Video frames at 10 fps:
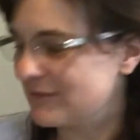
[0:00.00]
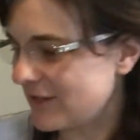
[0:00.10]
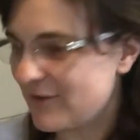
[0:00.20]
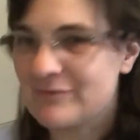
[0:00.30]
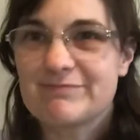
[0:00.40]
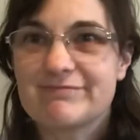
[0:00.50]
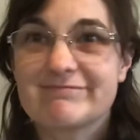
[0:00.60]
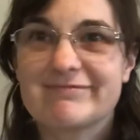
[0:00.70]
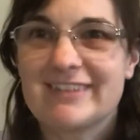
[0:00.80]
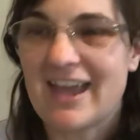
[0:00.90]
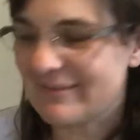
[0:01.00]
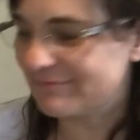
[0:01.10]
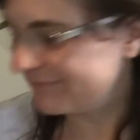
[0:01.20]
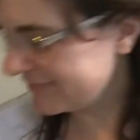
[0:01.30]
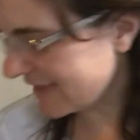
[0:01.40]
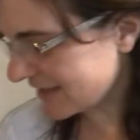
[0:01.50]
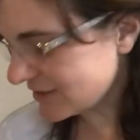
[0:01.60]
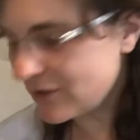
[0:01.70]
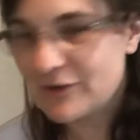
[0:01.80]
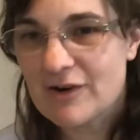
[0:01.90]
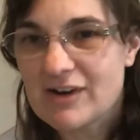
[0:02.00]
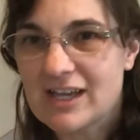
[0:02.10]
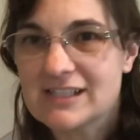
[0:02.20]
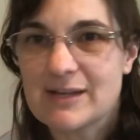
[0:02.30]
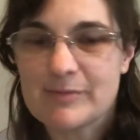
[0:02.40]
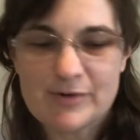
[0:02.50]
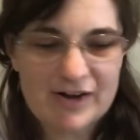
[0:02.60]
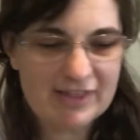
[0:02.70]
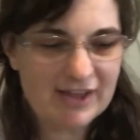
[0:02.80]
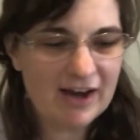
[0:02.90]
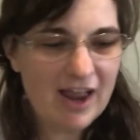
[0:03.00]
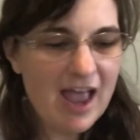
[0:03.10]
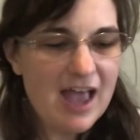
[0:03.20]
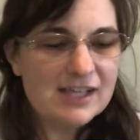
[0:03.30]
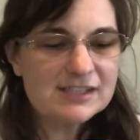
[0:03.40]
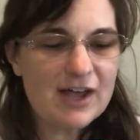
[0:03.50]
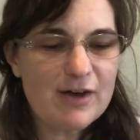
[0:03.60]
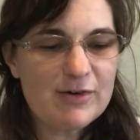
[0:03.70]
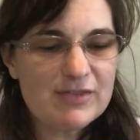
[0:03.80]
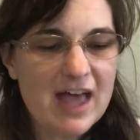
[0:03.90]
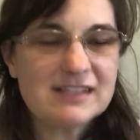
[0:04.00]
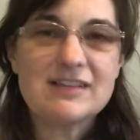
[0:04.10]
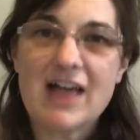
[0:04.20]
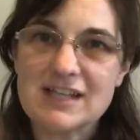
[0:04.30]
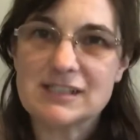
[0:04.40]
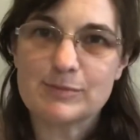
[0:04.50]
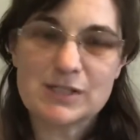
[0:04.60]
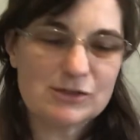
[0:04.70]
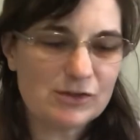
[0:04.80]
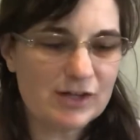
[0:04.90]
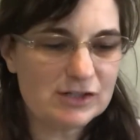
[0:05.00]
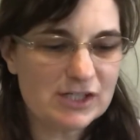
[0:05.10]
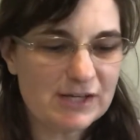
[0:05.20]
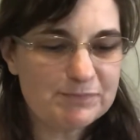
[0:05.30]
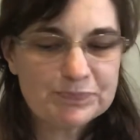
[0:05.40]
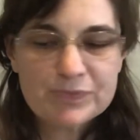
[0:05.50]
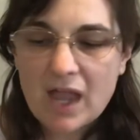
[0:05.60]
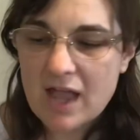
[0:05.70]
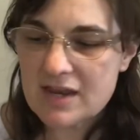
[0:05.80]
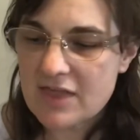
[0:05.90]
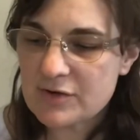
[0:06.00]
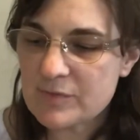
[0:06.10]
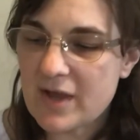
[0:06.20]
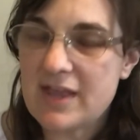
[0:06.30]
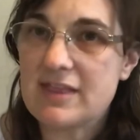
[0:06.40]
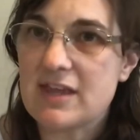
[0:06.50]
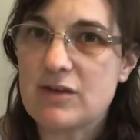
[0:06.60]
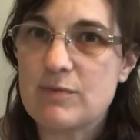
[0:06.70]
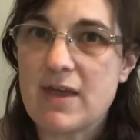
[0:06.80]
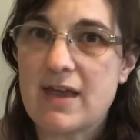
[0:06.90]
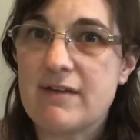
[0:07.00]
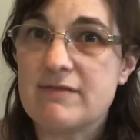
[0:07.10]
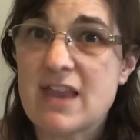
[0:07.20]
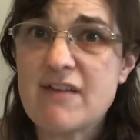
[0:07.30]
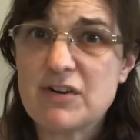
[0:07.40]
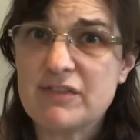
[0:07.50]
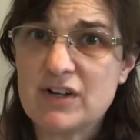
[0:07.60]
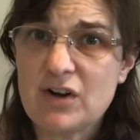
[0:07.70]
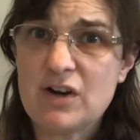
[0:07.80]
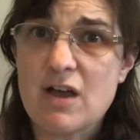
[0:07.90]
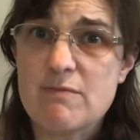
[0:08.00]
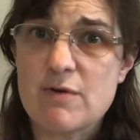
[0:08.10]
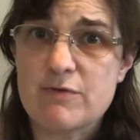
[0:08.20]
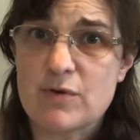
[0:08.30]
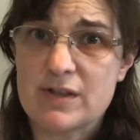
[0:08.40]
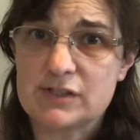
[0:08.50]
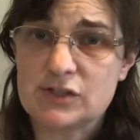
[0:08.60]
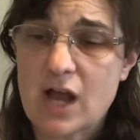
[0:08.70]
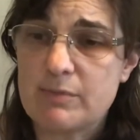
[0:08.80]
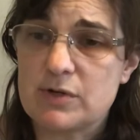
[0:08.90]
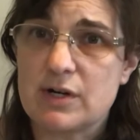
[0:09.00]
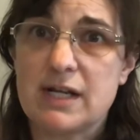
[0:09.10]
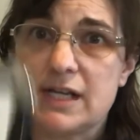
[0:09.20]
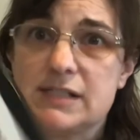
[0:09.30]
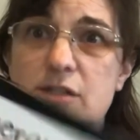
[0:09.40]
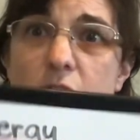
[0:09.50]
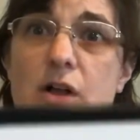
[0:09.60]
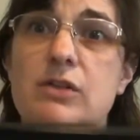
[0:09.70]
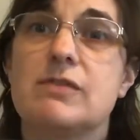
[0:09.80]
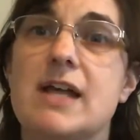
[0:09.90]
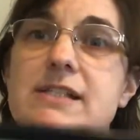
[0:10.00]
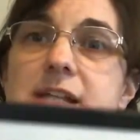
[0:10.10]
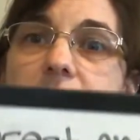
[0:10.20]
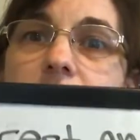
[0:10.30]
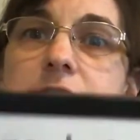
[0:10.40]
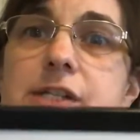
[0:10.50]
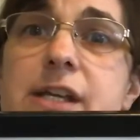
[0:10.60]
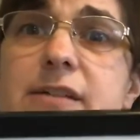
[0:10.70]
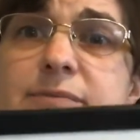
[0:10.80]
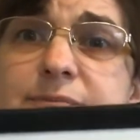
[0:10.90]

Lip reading: So yeah, that's a corona example right there. So that's elastic potential energy. Another one that you may have never even heard of before this chapter is called rest energy.